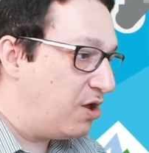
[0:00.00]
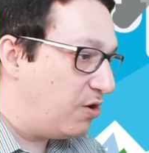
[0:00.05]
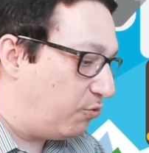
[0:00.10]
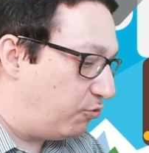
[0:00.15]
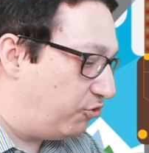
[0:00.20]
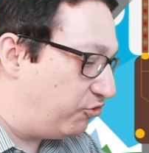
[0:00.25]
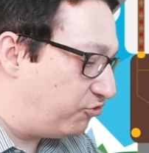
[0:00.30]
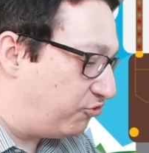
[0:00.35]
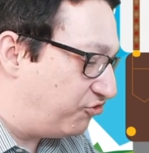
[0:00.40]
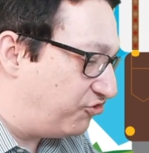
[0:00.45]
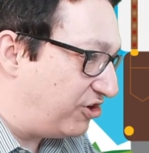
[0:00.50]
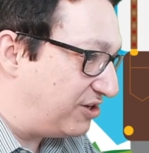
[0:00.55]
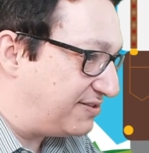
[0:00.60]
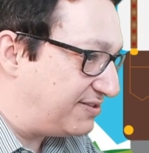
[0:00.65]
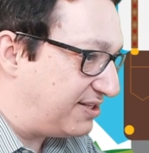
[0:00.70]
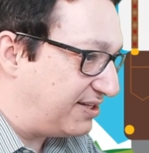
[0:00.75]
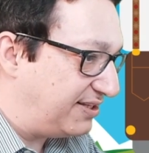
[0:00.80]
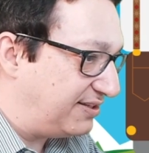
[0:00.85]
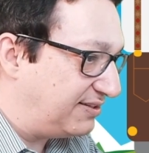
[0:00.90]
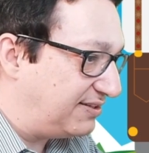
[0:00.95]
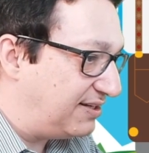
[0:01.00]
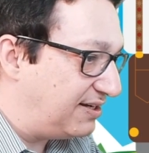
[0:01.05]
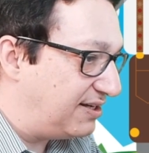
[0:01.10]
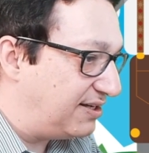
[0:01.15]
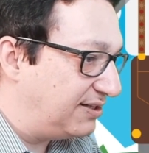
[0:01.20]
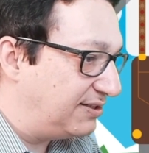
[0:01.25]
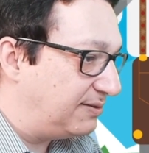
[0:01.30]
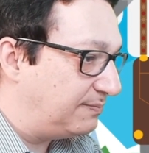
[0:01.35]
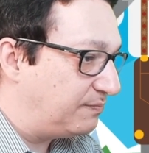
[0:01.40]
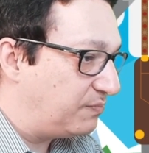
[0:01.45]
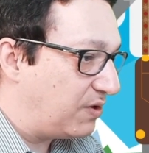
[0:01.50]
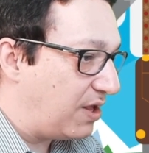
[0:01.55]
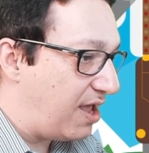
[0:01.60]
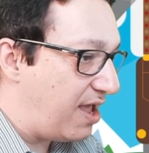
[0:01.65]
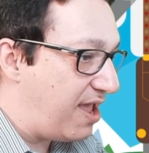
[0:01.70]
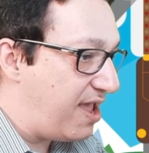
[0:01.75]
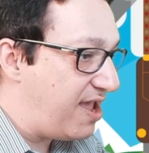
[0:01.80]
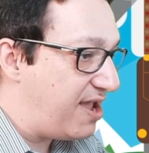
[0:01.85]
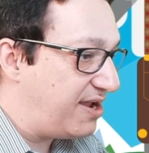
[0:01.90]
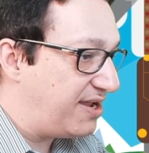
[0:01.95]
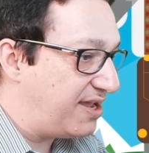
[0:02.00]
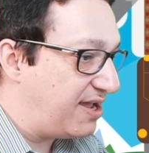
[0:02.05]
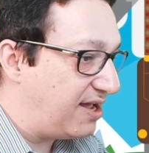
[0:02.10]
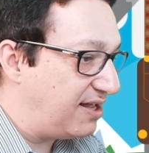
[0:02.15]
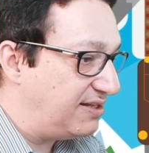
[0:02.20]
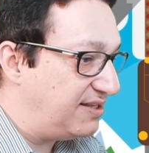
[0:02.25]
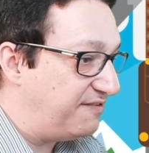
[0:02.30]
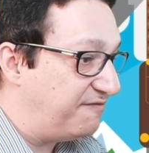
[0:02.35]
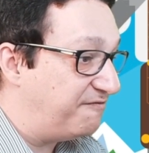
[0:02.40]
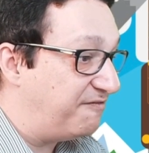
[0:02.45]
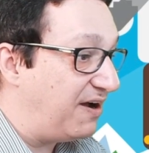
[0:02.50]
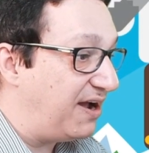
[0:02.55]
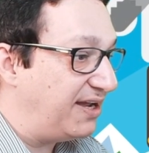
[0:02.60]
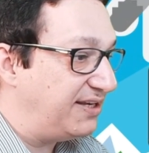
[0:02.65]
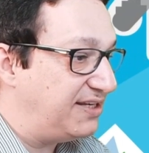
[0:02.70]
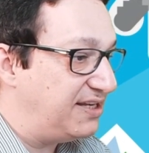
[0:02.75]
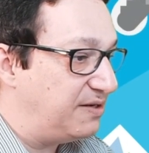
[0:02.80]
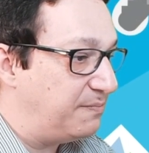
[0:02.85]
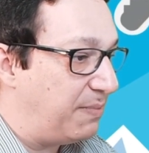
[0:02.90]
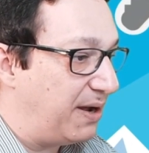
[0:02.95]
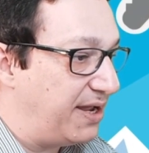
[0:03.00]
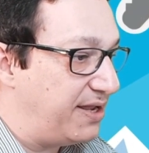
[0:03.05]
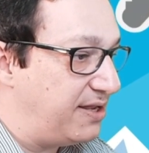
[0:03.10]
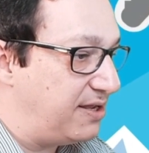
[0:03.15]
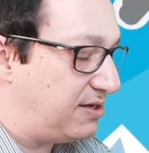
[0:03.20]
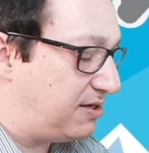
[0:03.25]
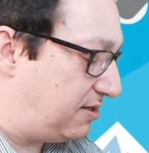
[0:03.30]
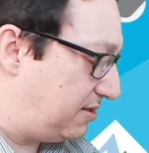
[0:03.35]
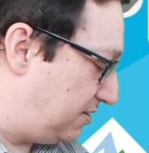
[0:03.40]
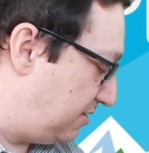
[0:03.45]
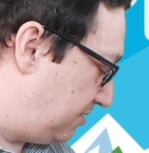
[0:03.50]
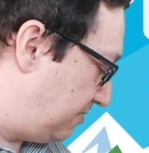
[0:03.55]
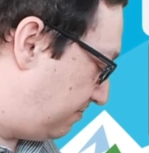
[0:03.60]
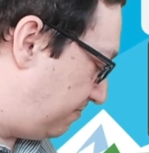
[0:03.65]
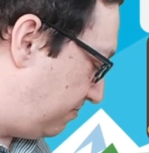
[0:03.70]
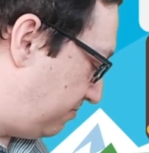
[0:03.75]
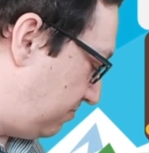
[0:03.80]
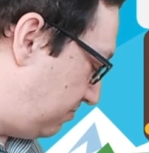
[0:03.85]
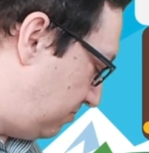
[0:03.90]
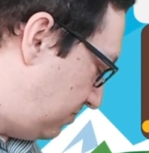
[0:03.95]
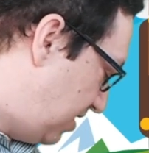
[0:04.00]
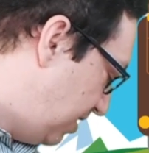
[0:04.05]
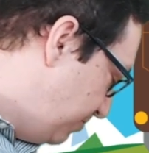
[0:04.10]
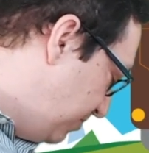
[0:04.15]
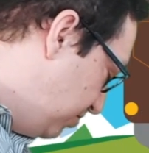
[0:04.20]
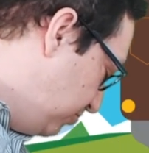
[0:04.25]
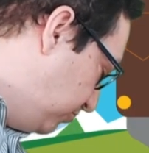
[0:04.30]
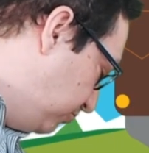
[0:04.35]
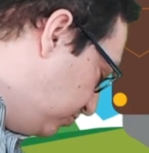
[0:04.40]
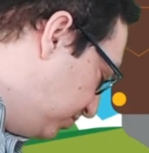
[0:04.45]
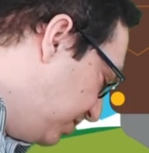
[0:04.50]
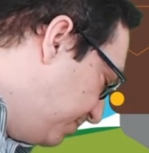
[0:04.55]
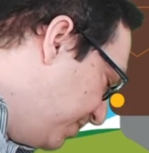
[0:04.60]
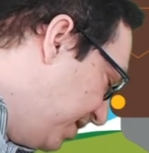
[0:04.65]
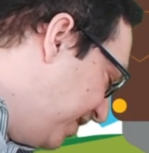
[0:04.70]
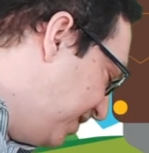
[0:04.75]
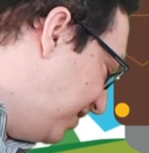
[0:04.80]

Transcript: we should just return area divided by, let me look to my